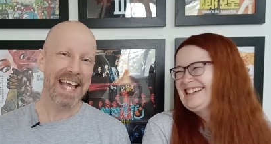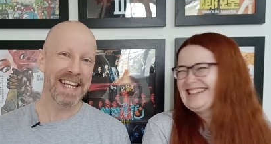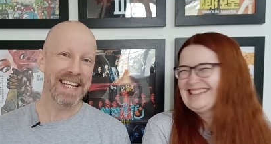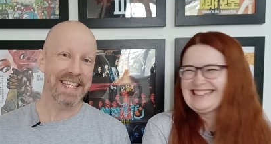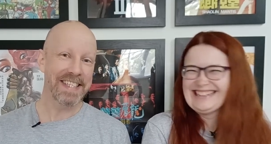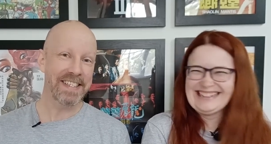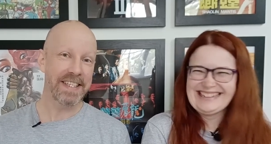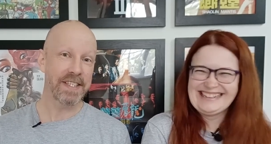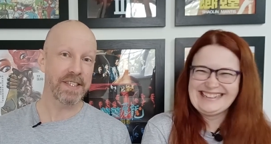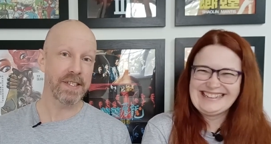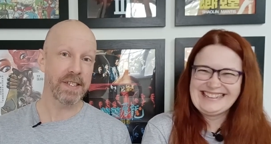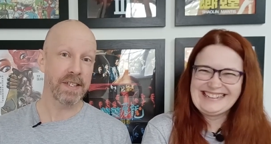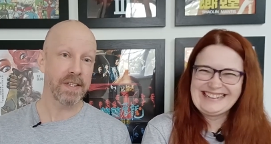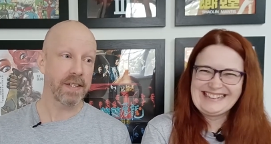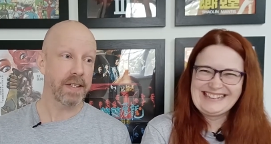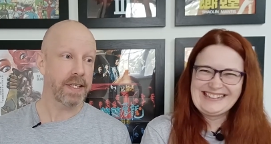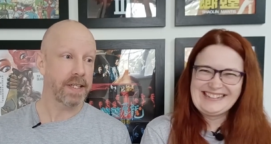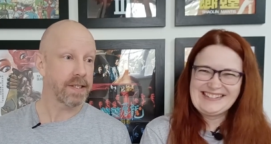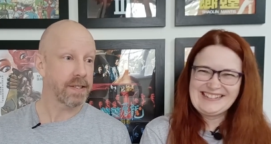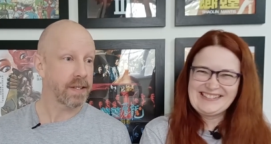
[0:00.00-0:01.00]
Speaker 1: and this is a
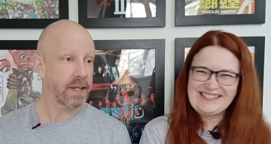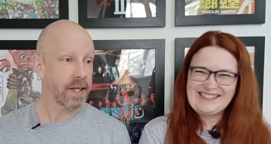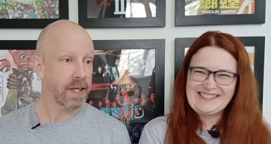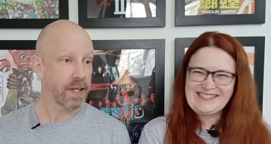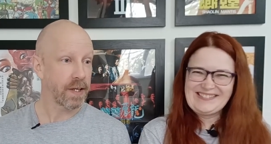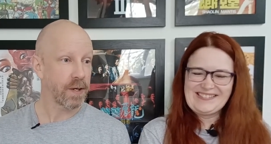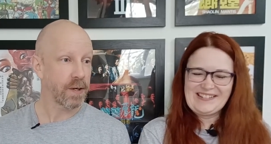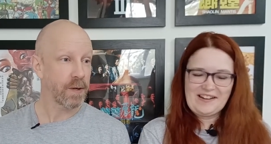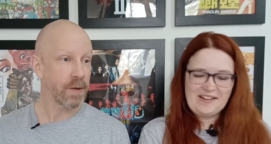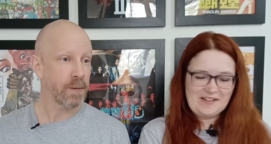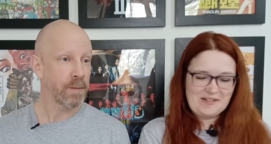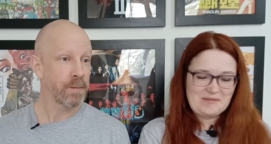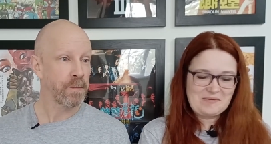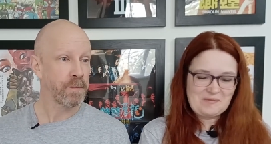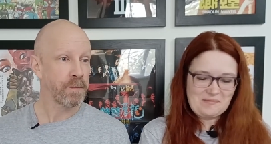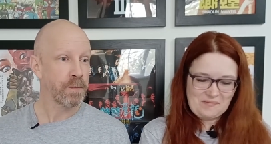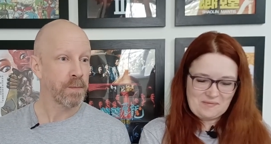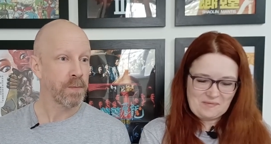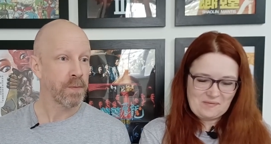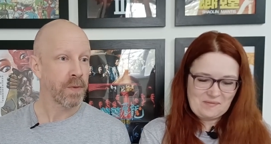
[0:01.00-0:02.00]
nice like
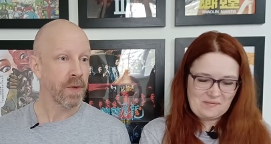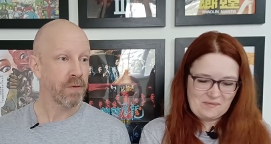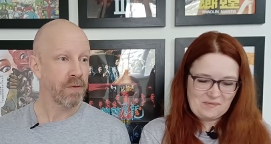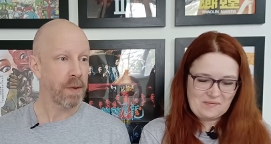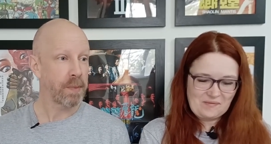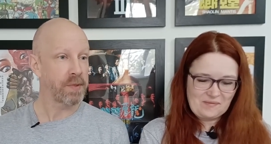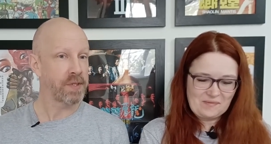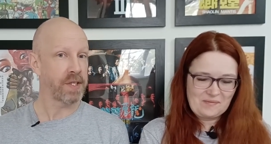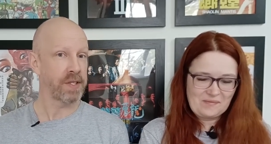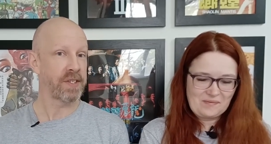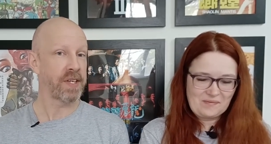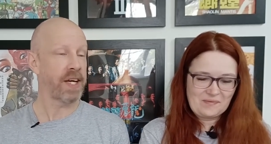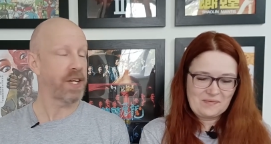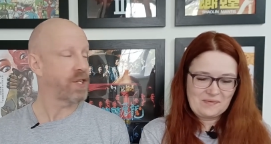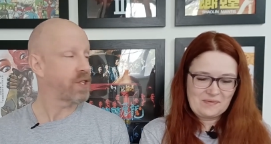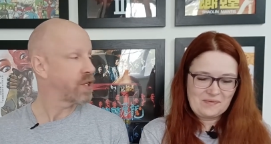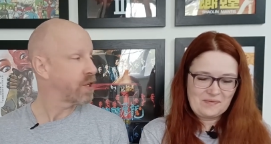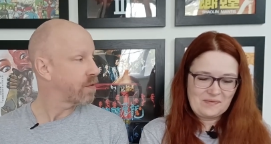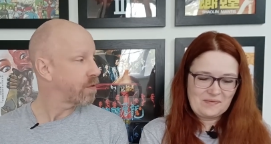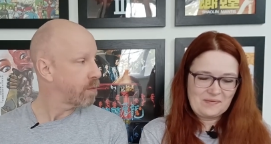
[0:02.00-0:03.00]

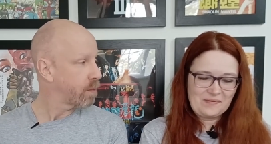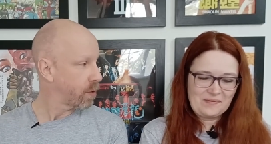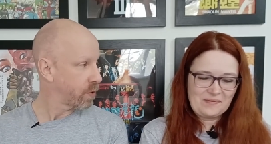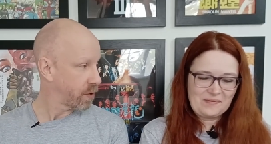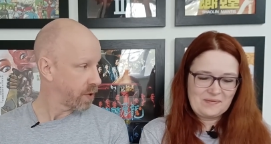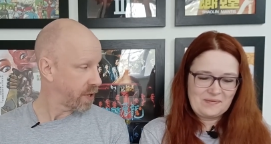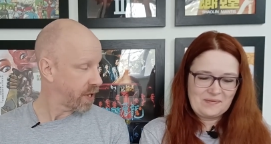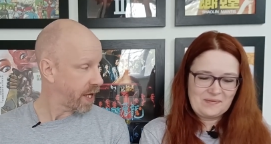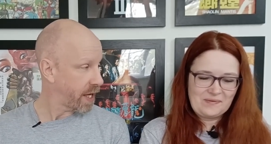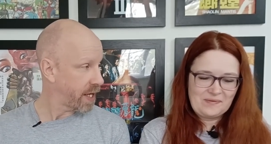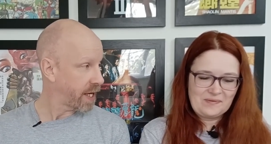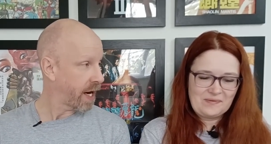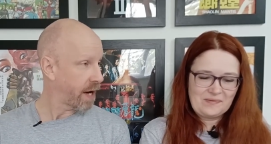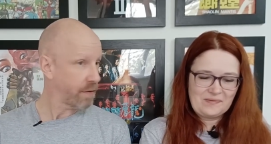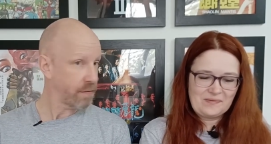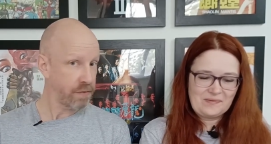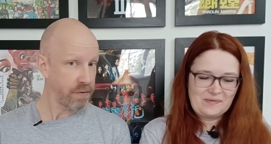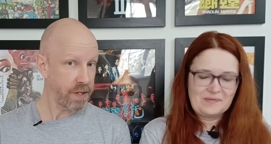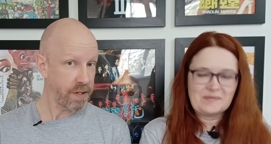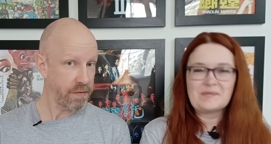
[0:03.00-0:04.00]
representation of a modern day
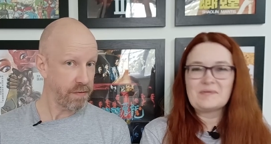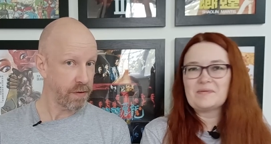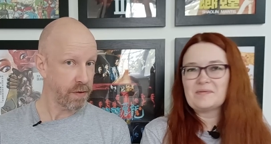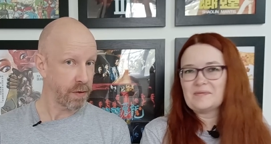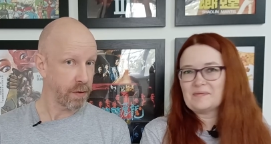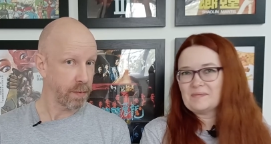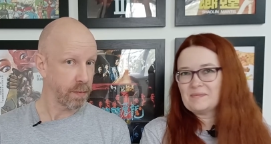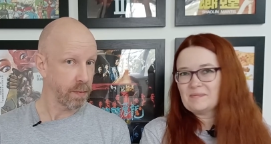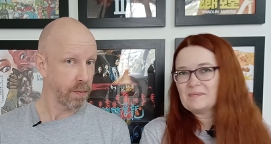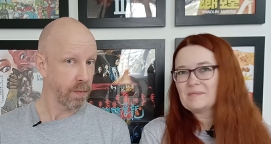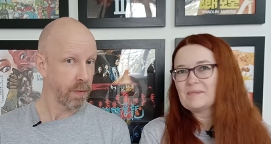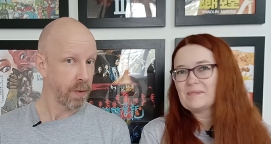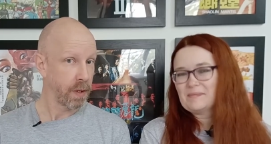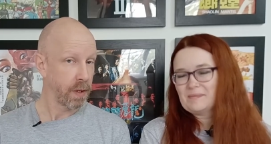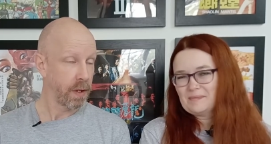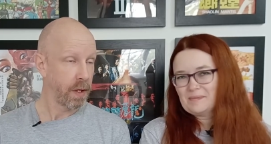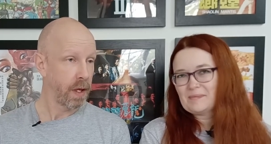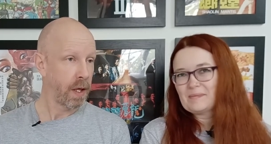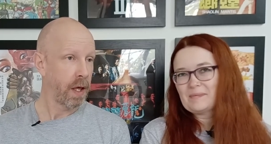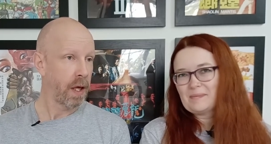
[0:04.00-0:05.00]
cat free mm. film
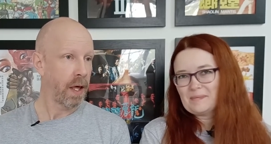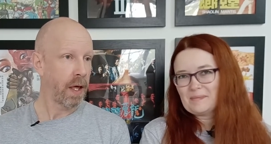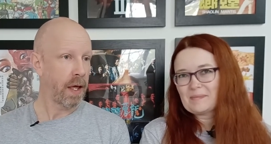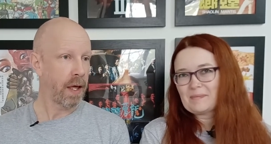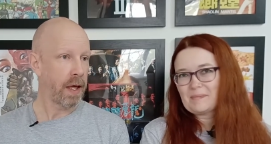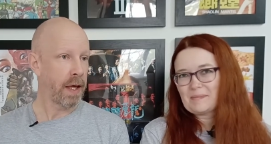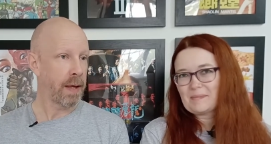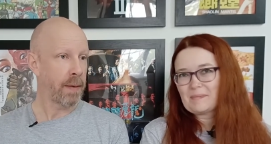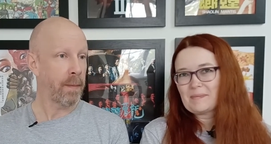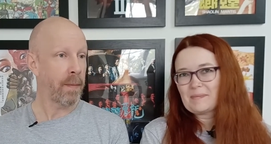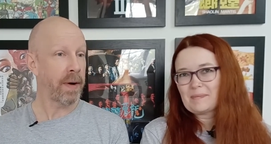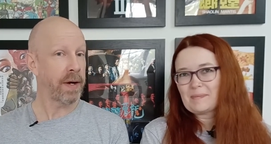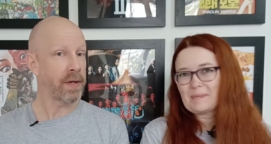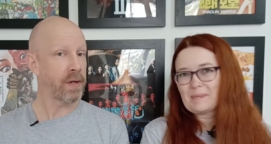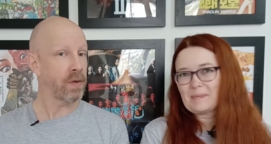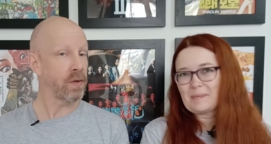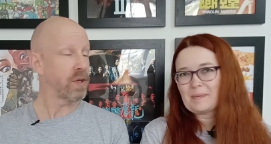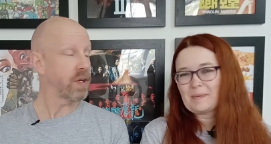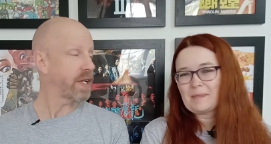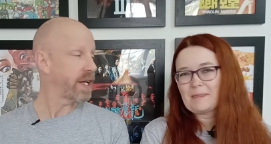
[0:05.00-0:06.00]
it might
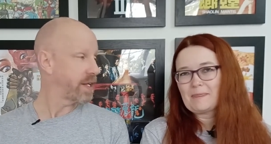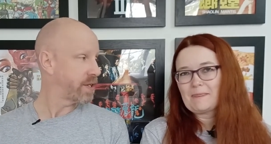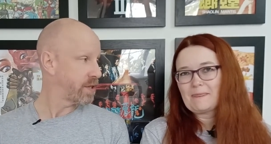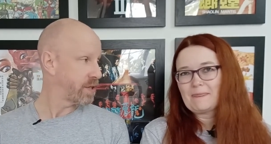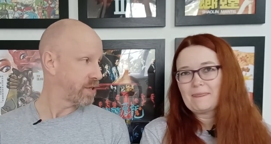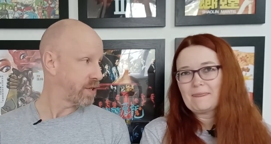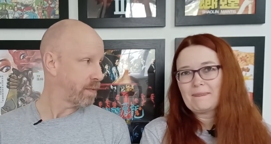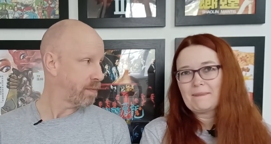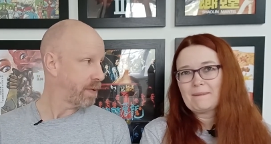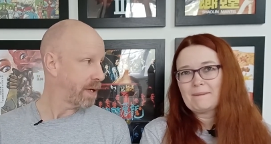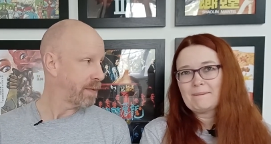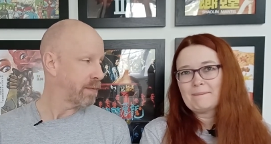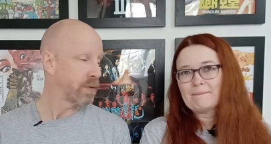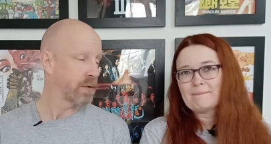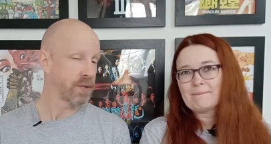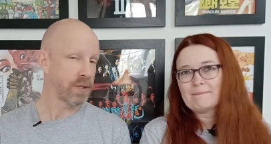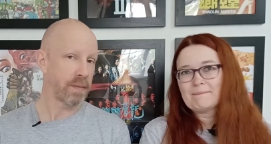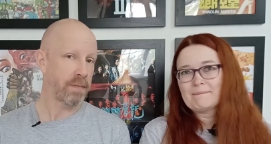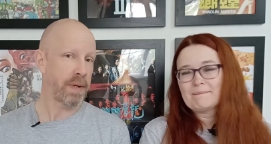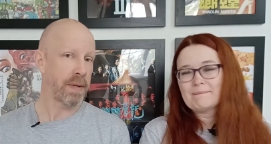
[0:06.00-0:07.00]
not look it to some
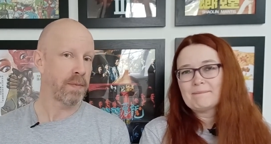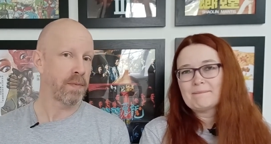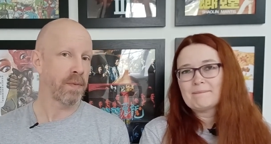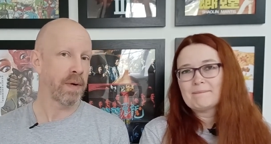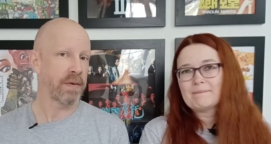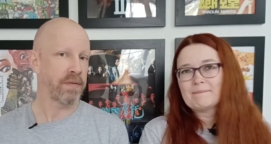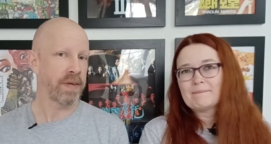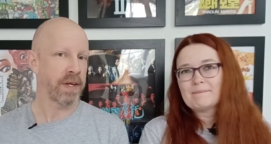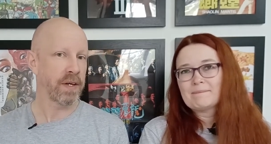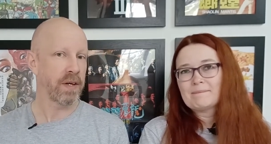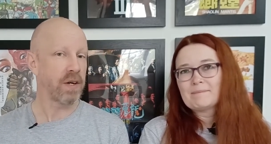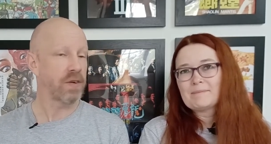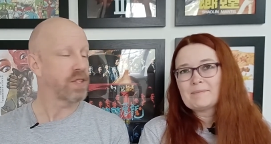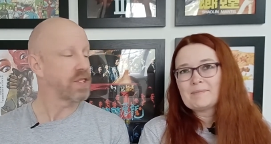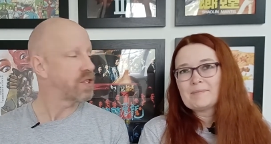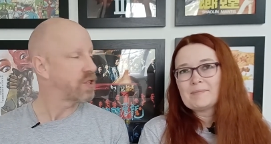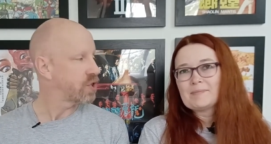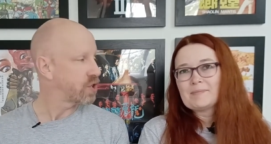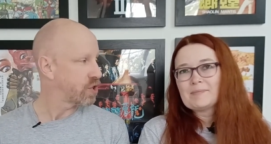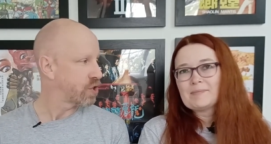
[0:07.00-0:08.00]
people. Some people might think, oh,
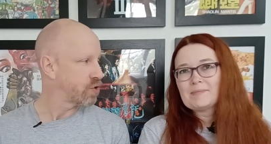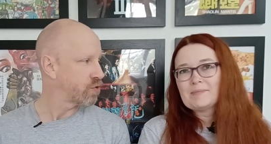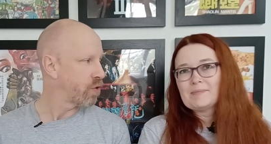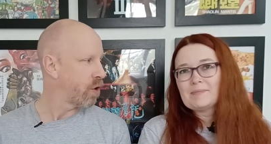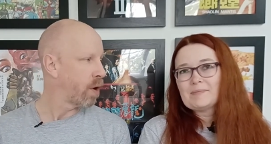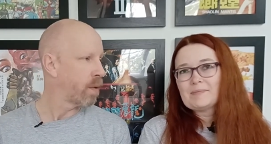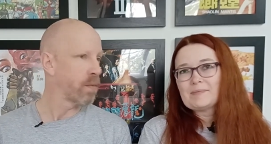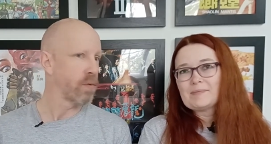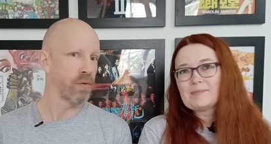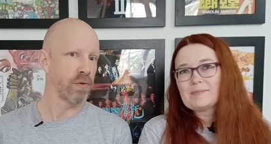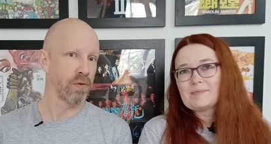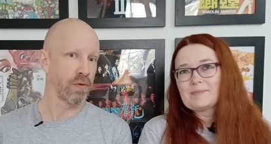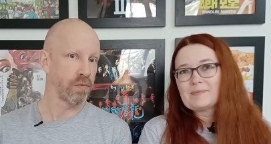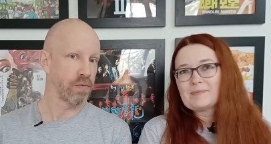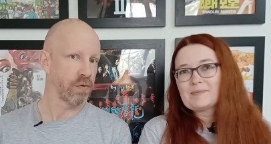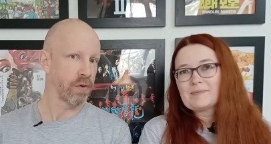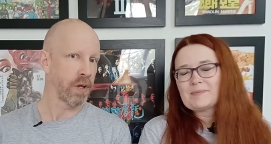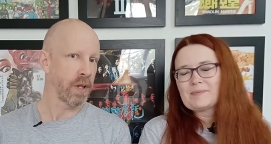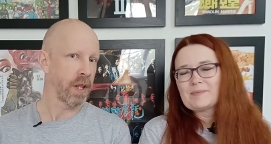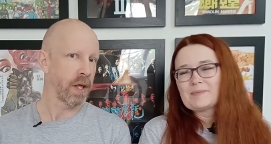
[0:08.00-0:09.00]
this is a drama or a
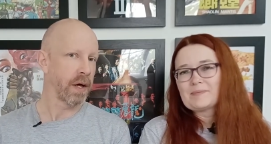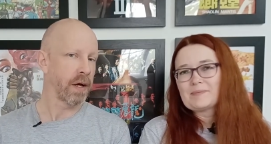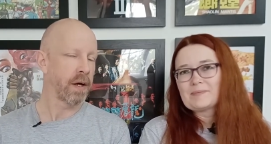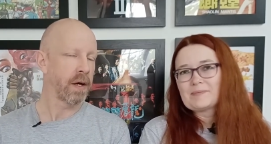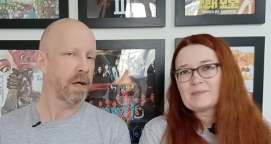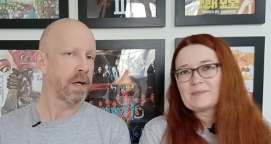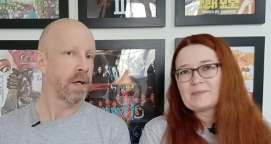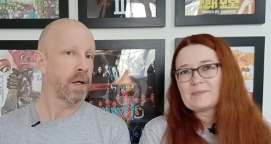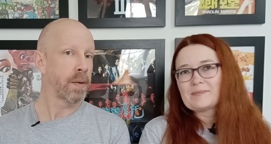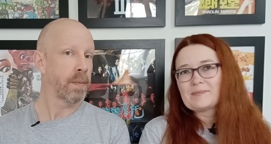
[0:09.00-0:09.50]
thriller,